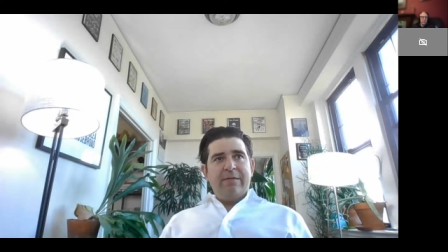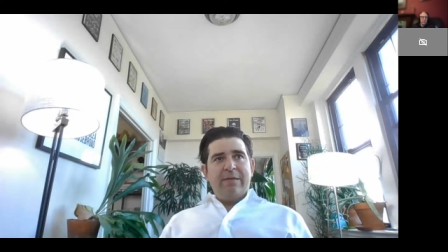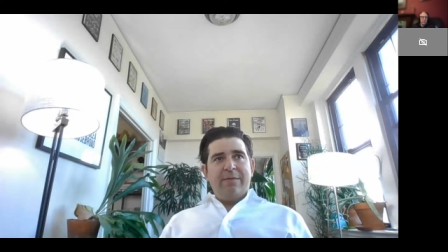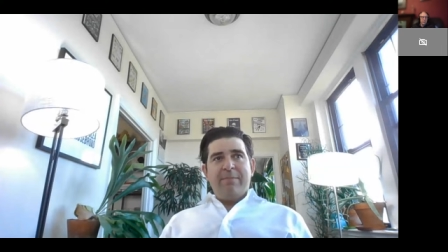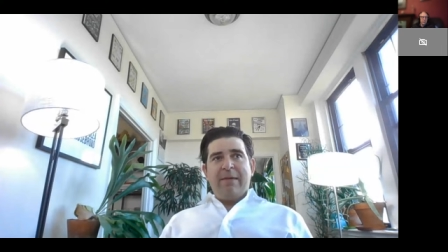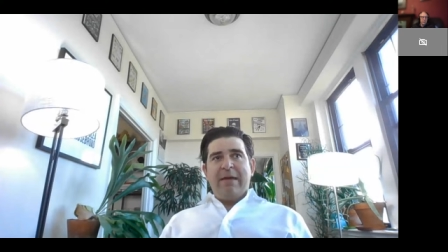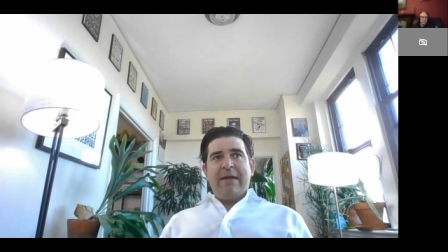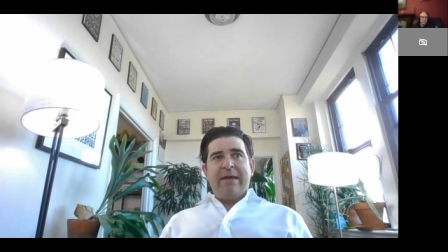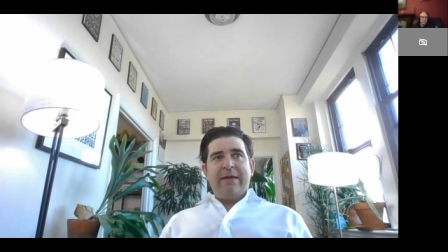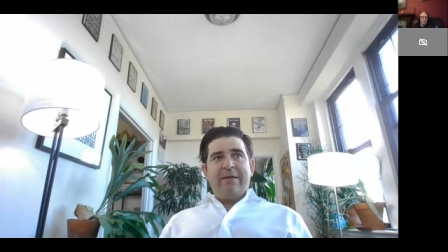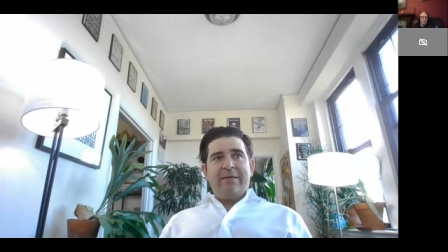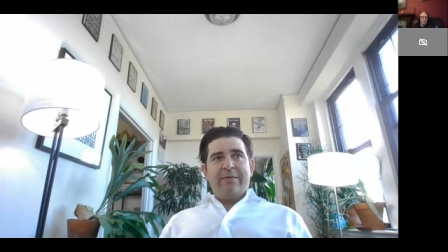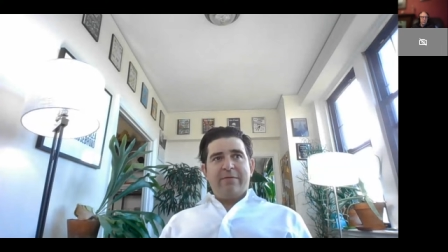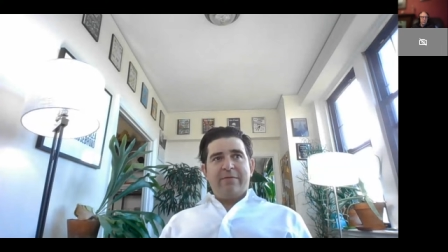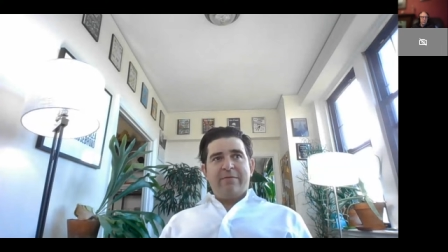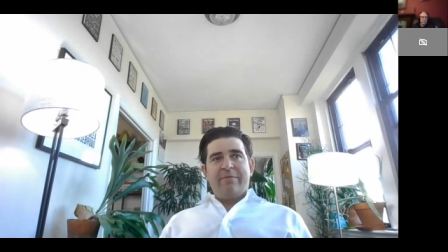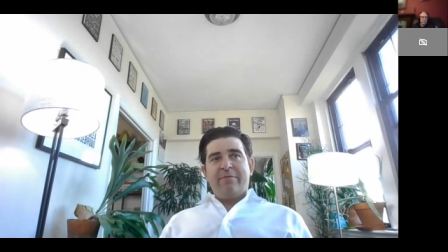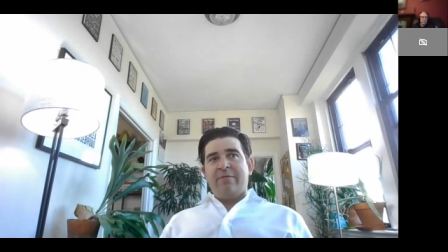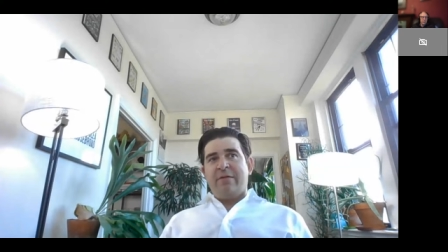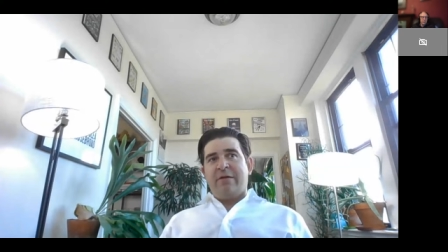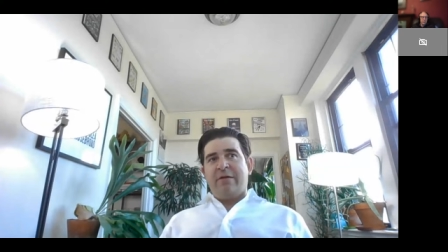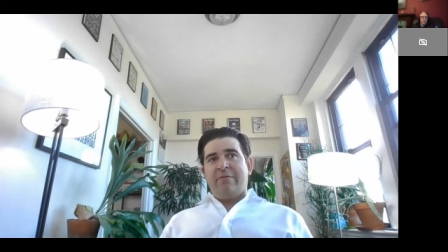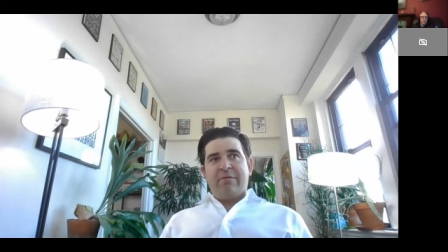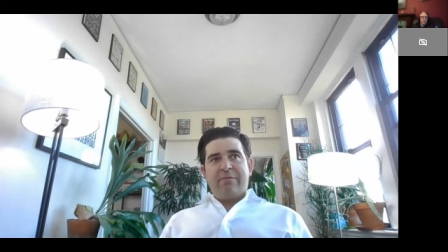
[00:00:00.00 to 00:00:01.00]
that make
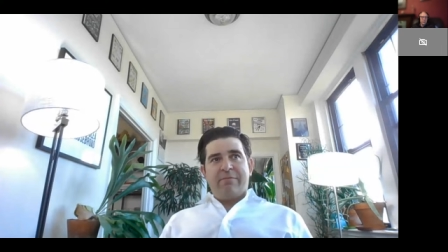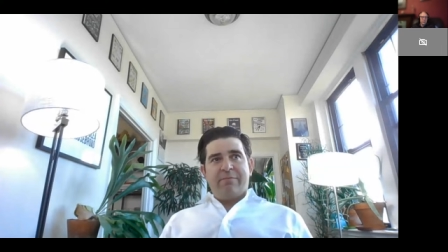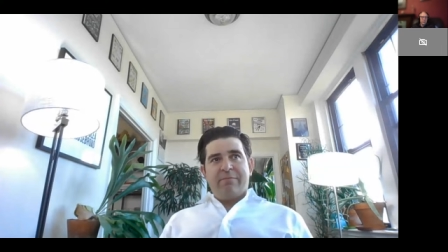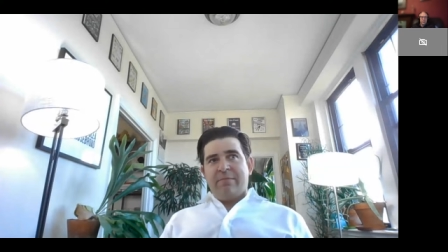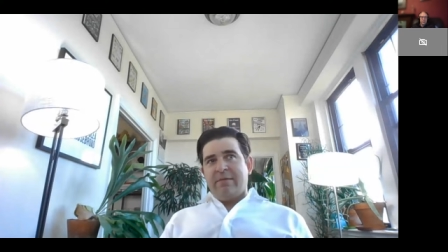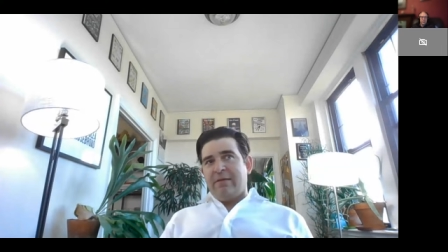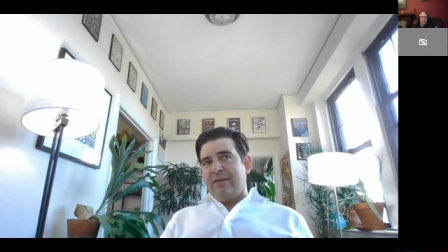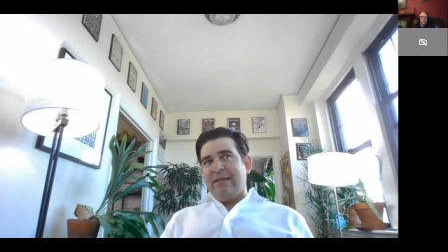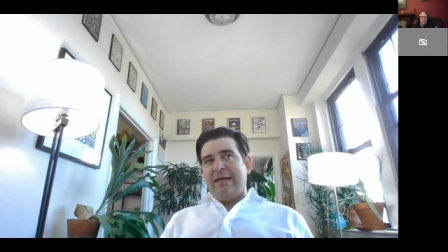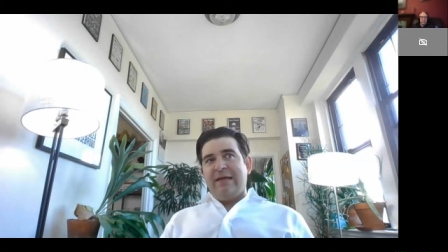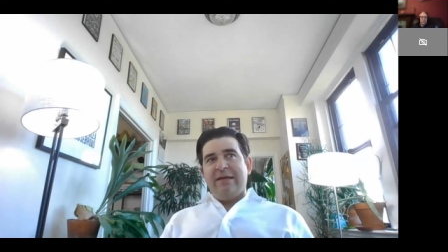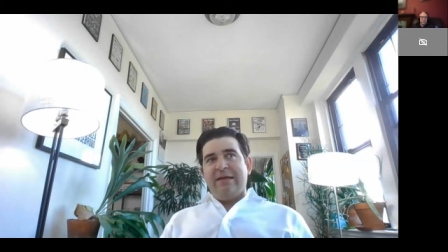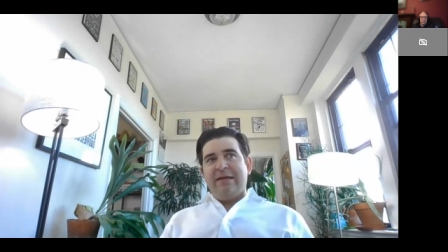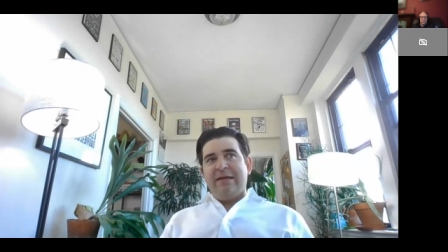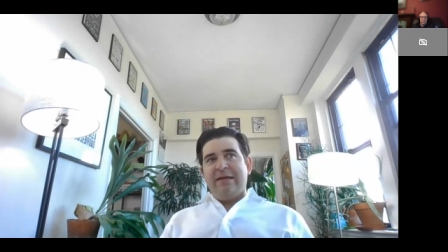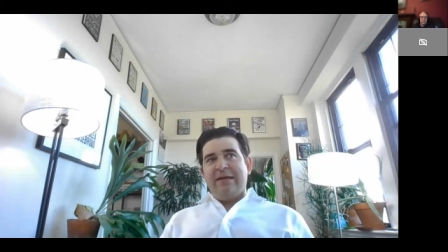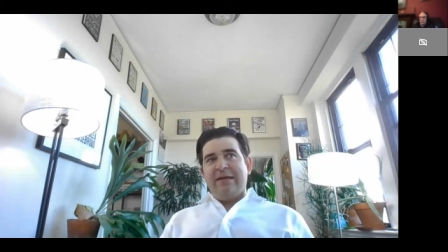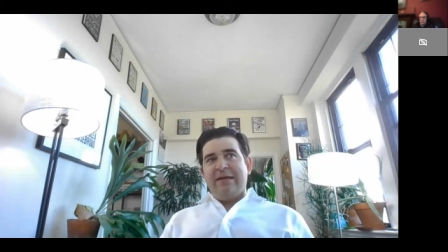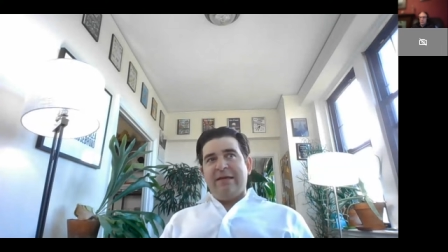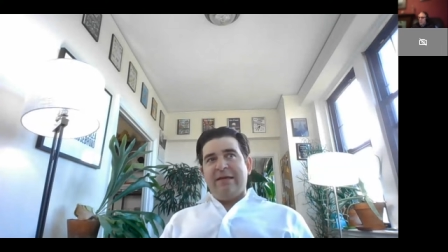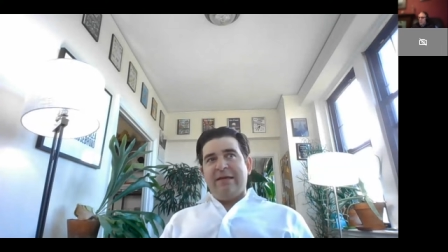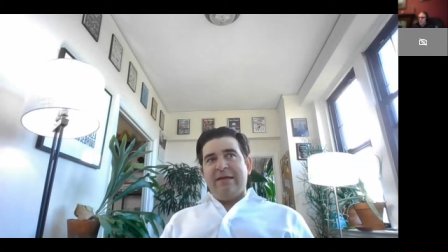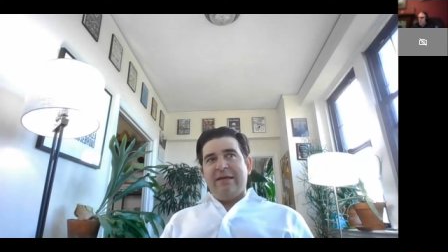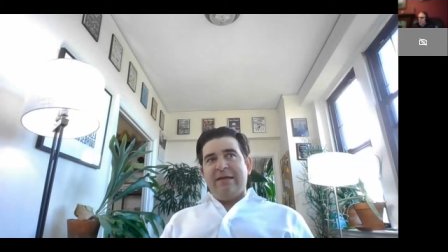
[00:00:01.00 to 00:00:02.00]
that lead to
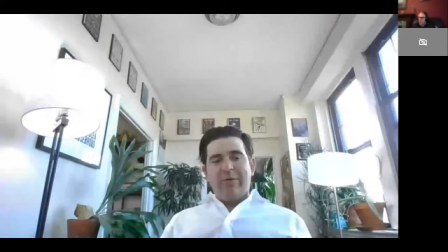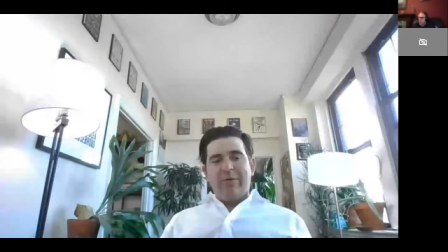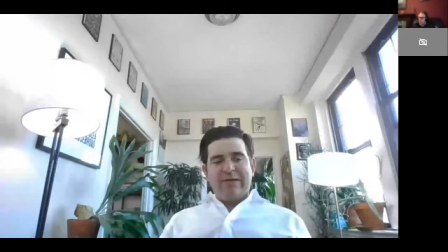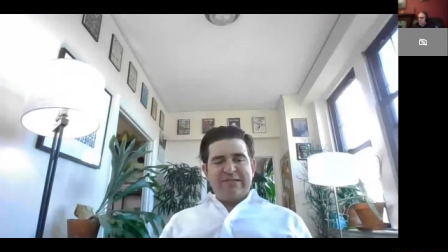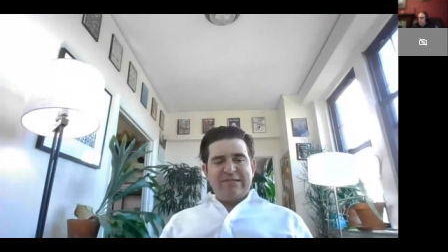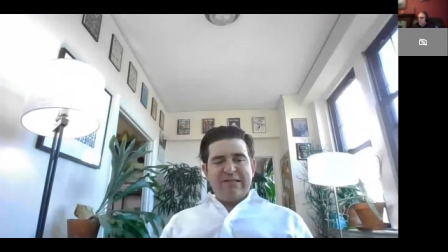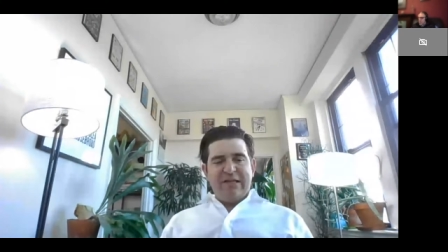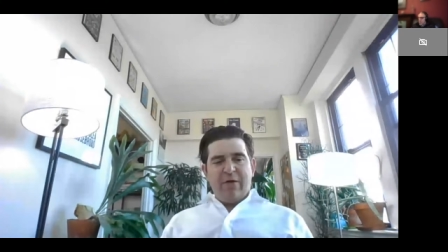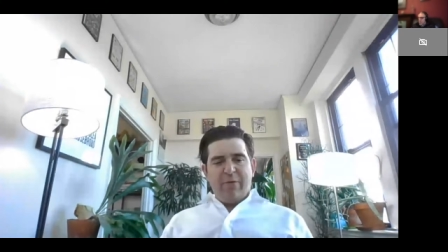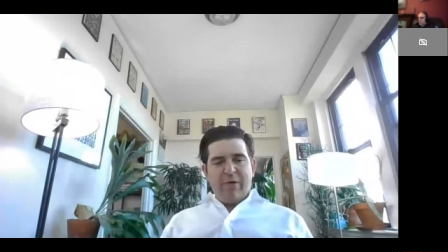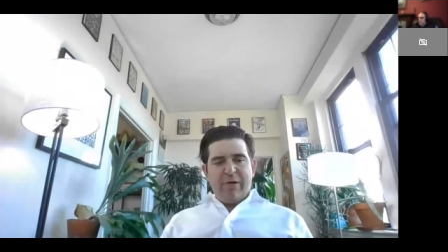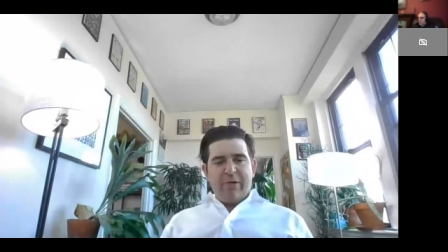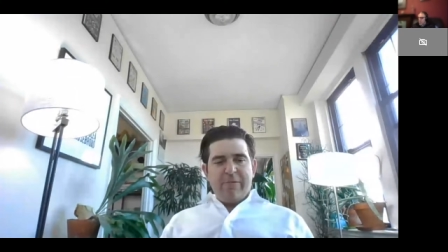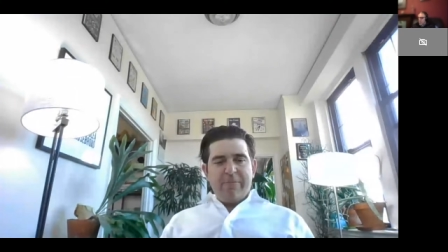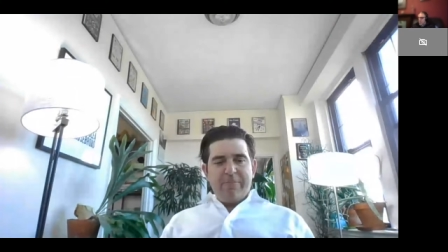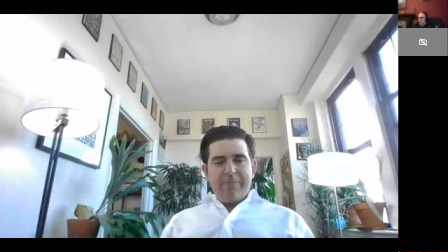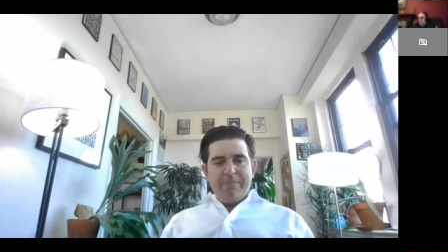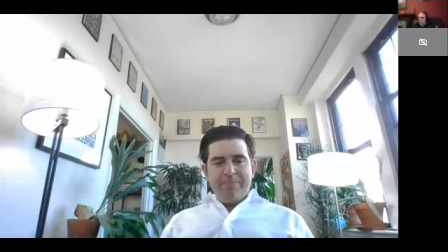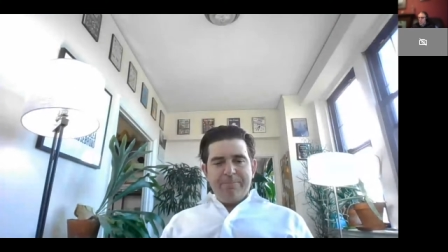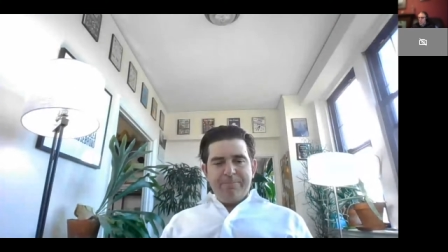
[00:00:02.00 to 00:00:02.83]
people going slower.